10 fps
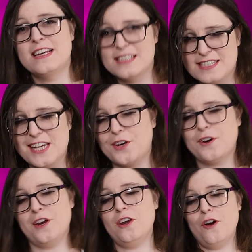
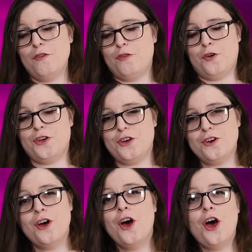secret for
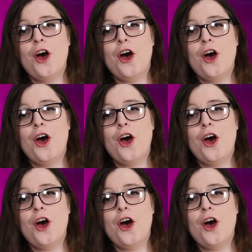you.